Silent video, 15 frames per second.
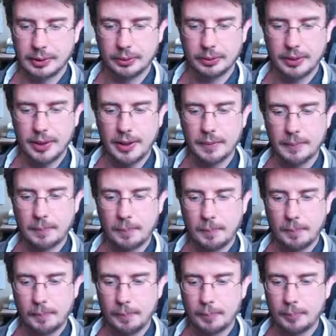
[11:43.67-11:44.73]
Okay.
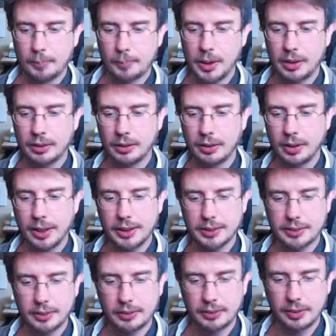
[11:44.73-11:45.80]
Mana Light
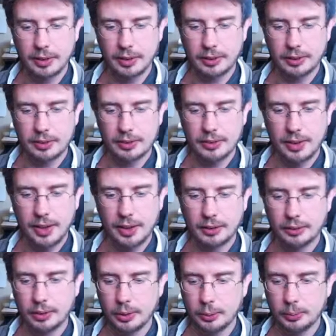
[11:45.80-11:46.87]
Darkness deck,
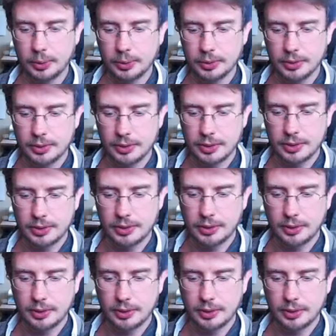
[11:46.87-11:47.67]
no mutants.